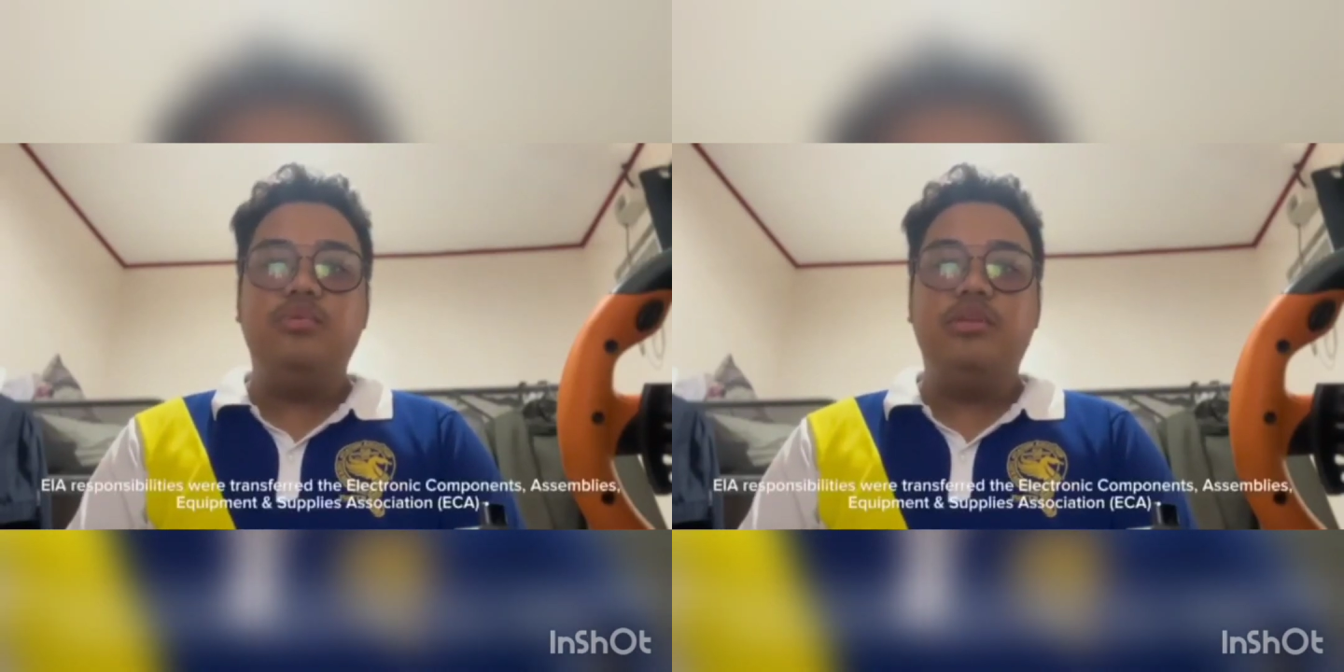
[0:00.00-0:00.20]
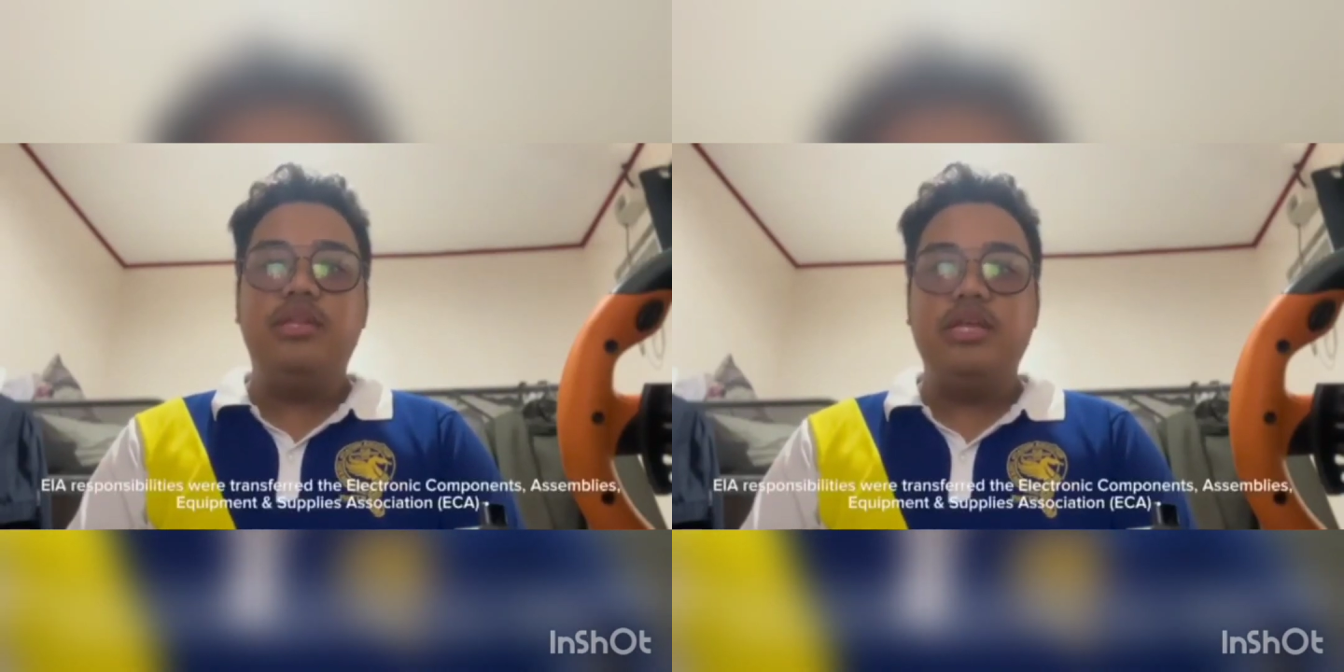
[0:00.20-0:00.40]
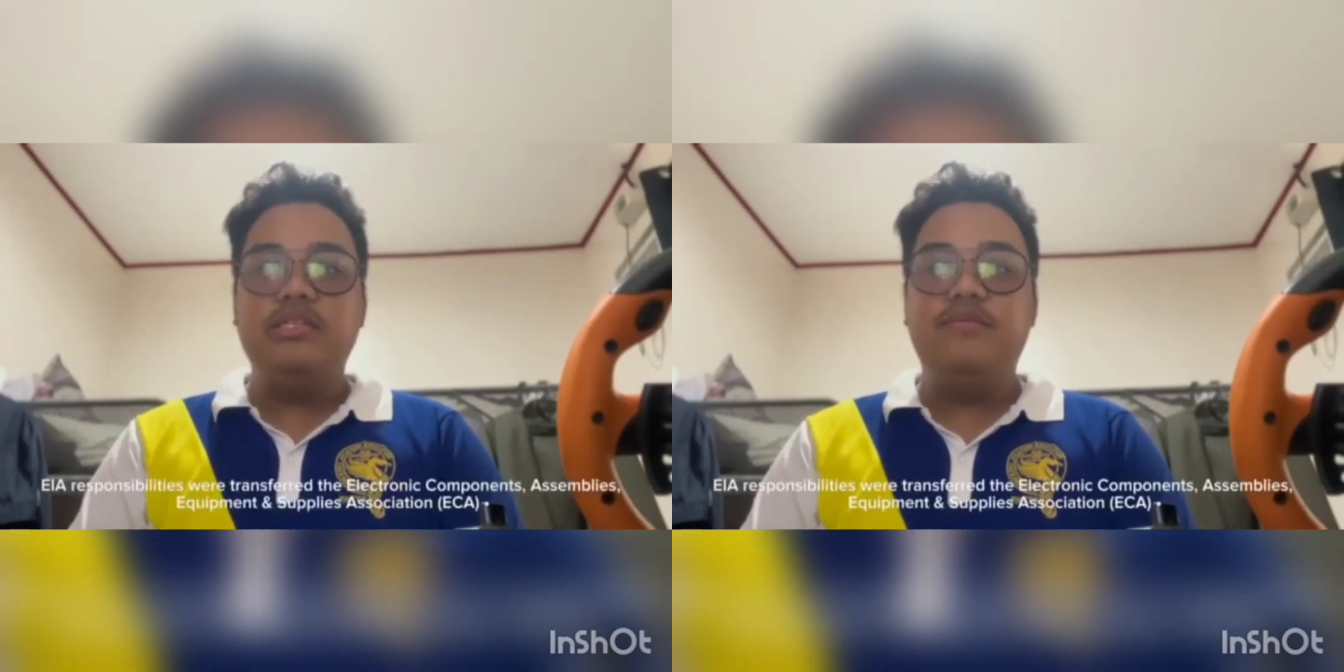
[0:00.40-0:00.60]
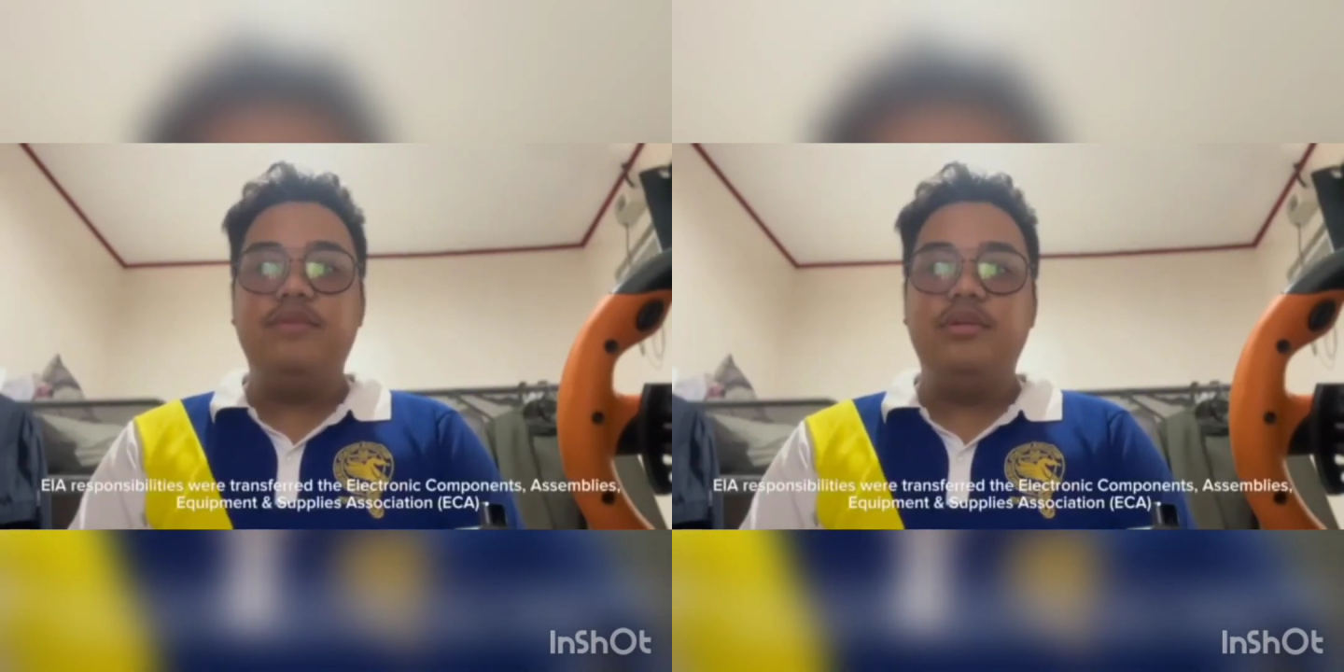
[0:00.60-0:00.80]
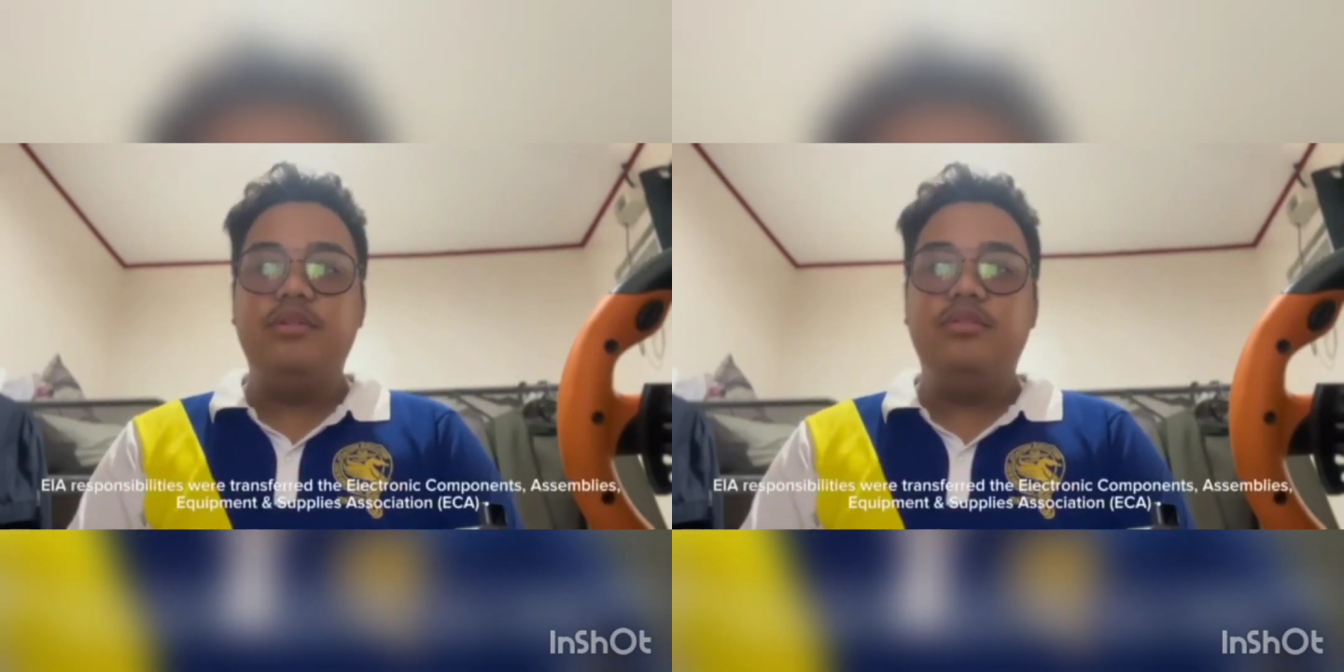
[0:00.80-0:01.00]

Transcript: were transferred